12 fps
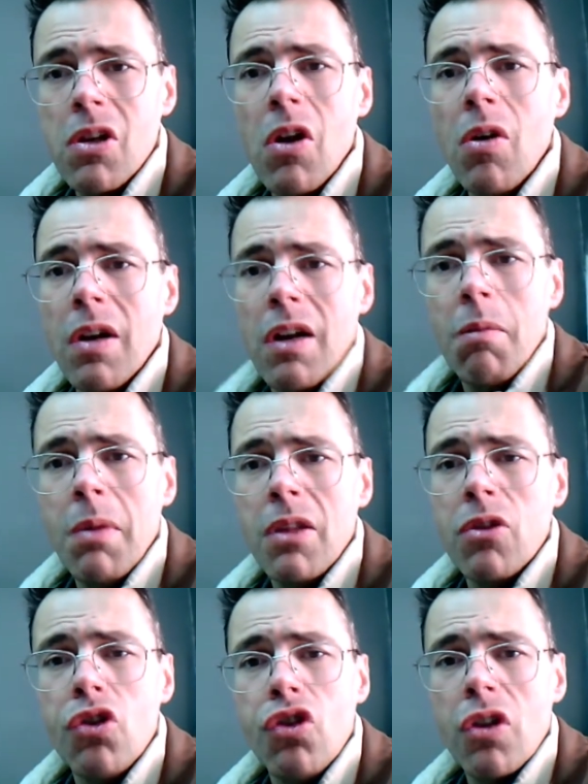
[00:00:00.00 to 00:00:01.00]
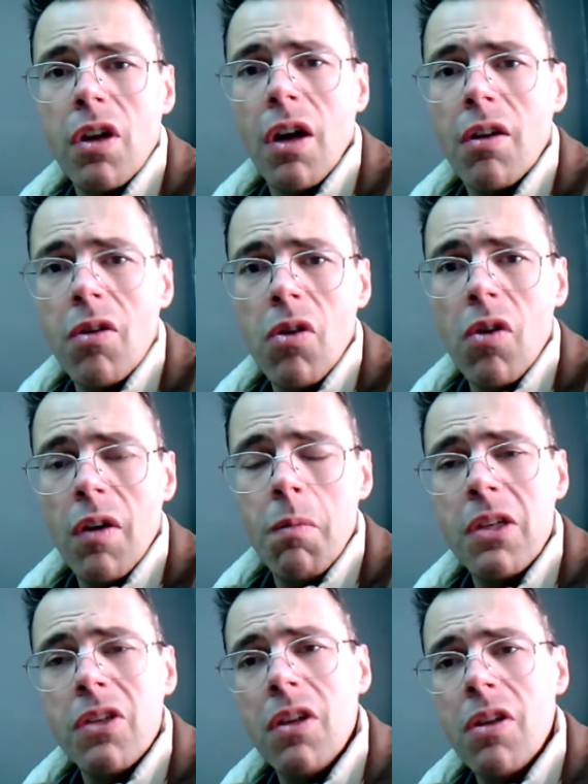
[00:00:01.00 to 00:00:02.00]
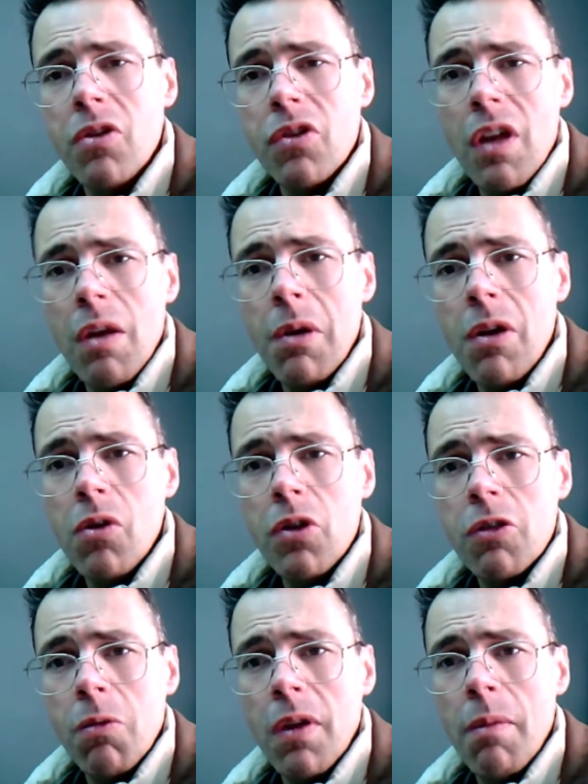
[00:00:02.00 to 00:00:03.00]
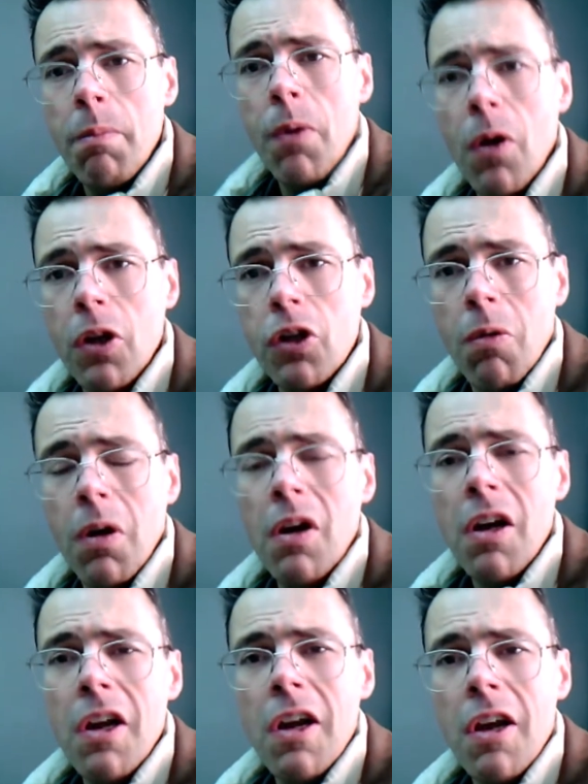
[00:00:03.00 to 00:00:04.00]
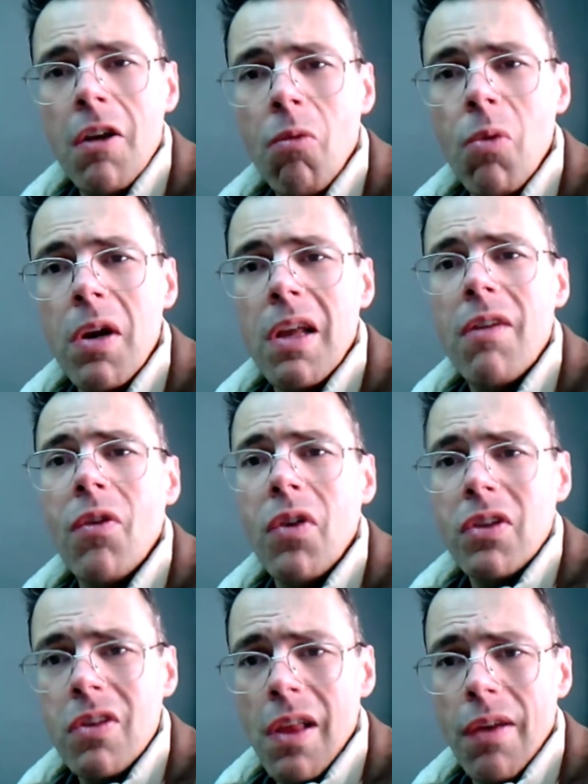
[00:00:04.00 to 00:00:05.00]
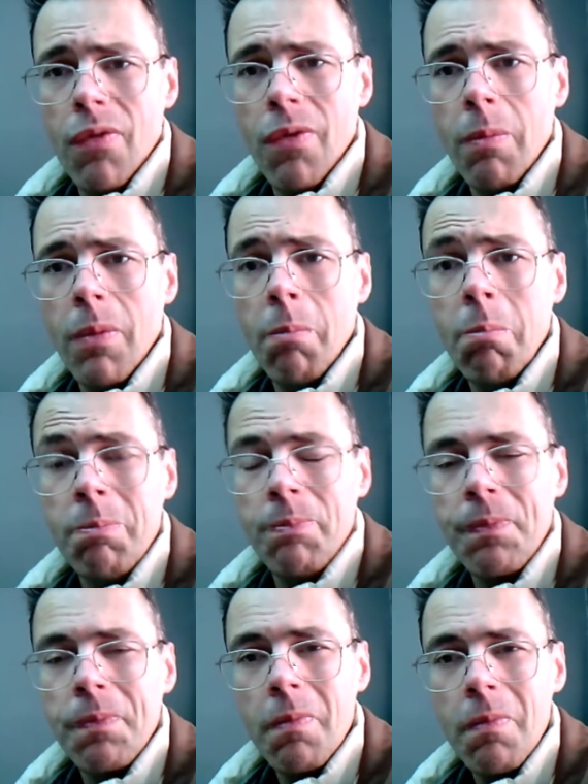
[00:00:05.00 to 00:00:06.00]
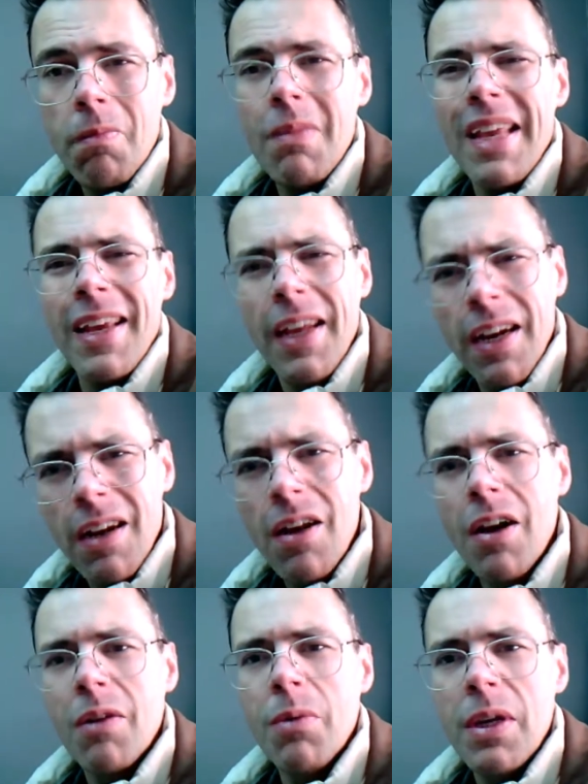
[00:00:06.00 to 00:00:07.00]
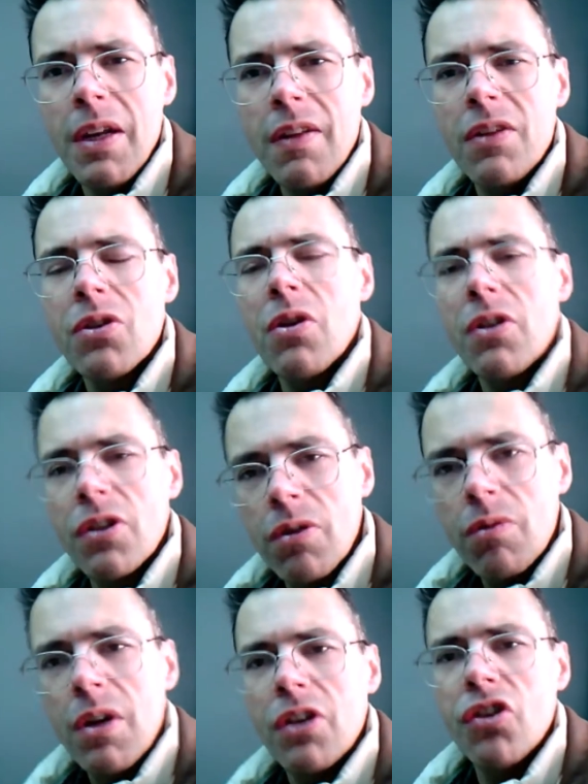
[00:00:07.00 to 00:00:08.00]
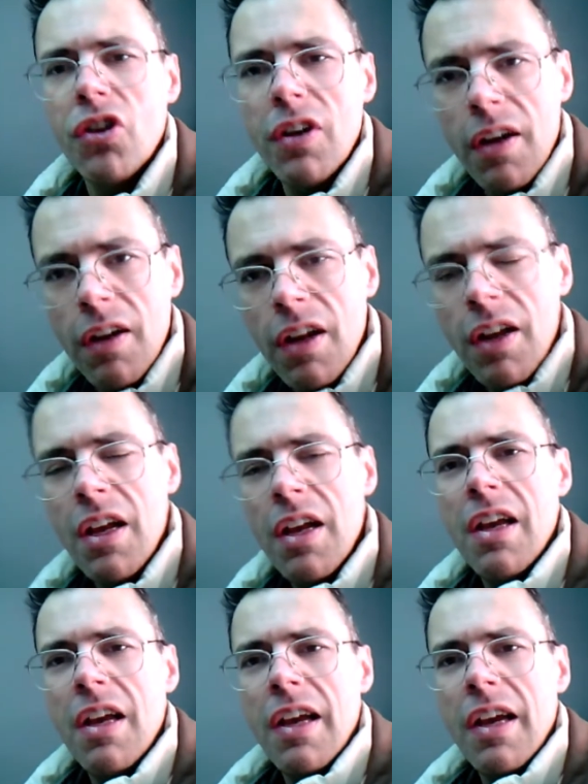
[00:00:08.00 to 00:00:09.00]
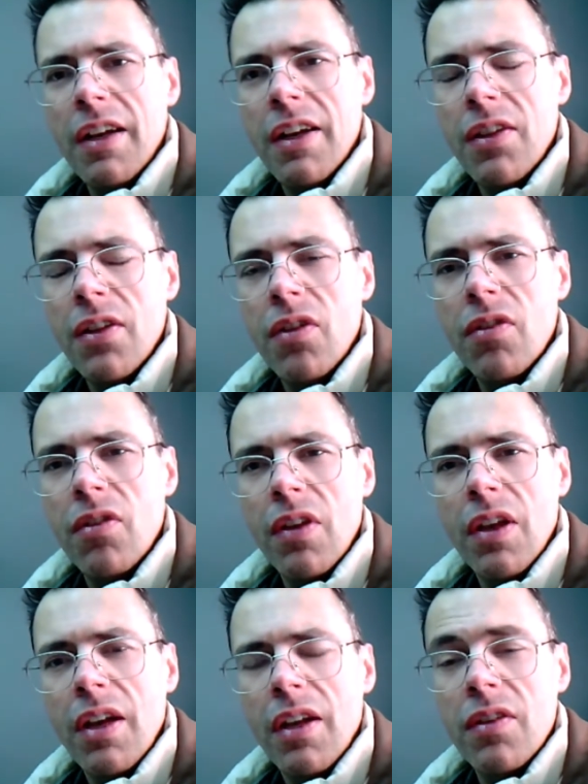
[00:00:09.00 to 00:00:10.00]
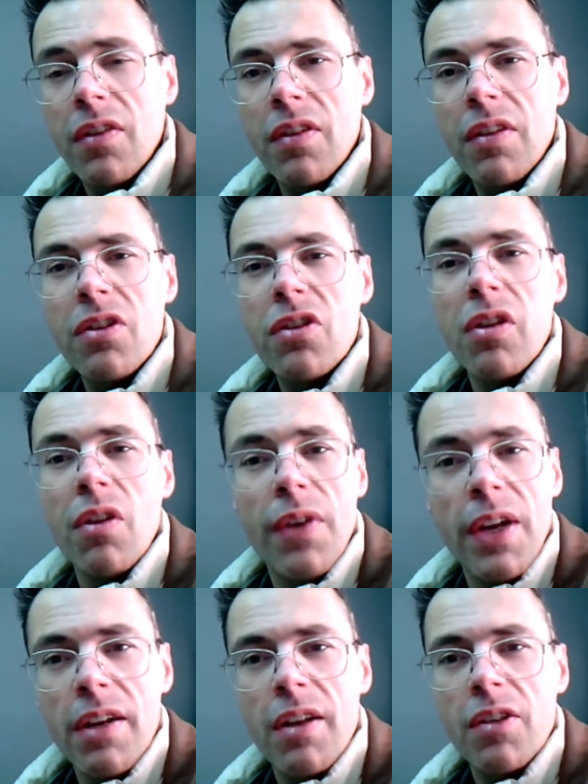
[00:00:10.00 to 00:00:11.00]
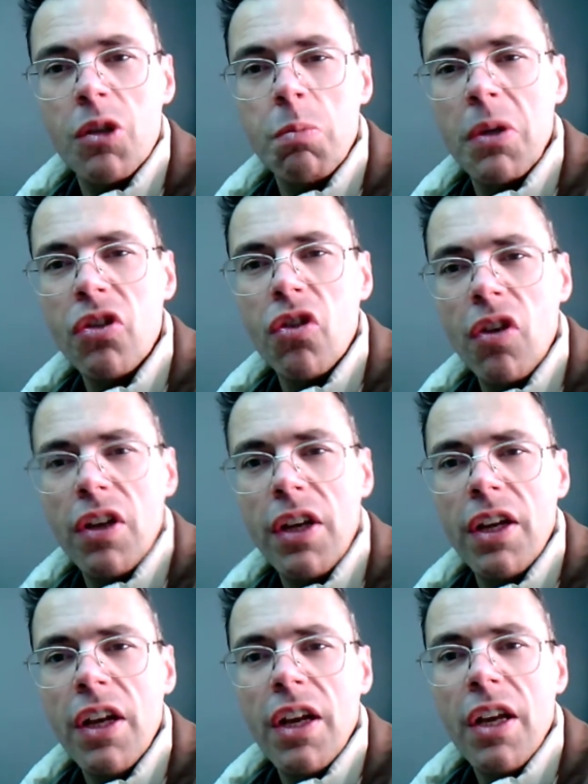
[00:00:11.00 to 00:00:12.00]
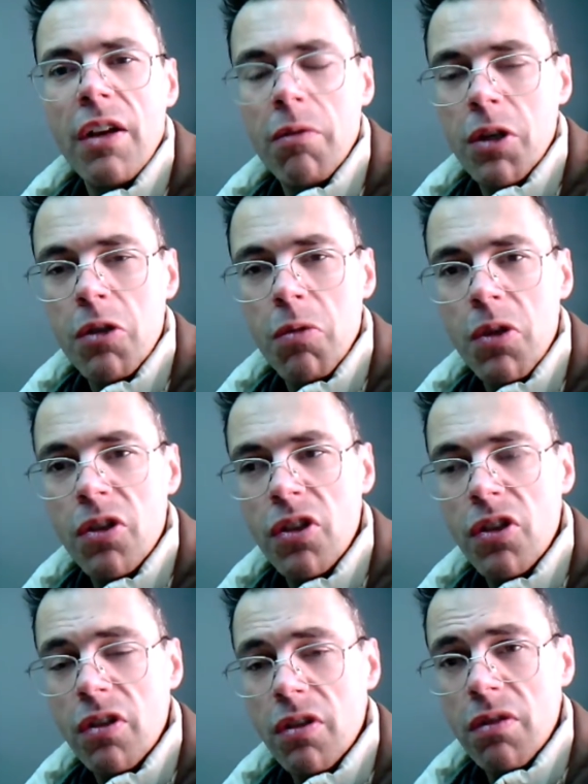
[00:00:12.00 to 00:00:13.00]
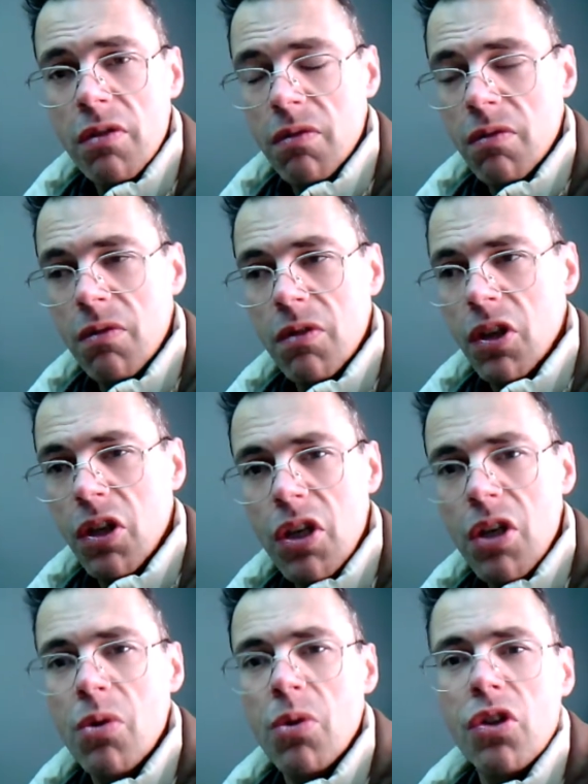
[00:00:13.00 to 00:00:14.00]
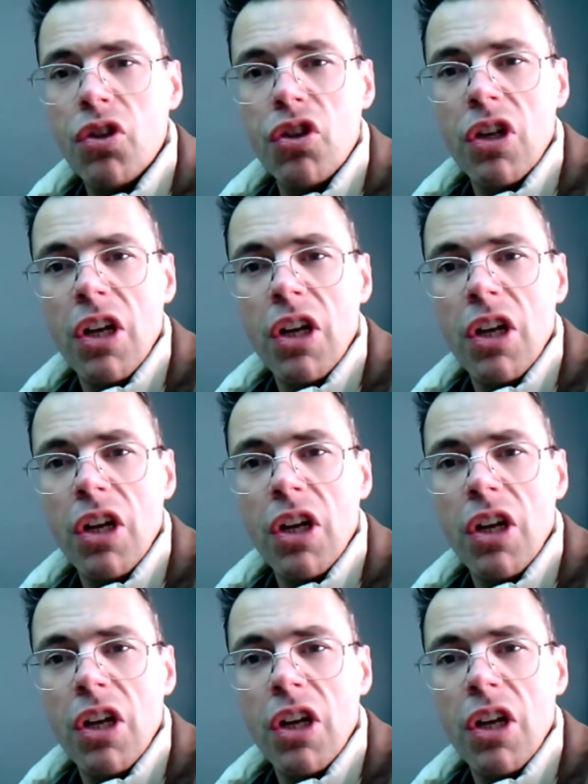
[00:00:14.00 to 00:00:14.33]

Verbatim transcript: go a little bit to Chicago, go a little bit, see those neighborhoods where the Polish were, whatever is left from them. And along with it, it's also Russian and, and, and Slovenian, especially, which was huge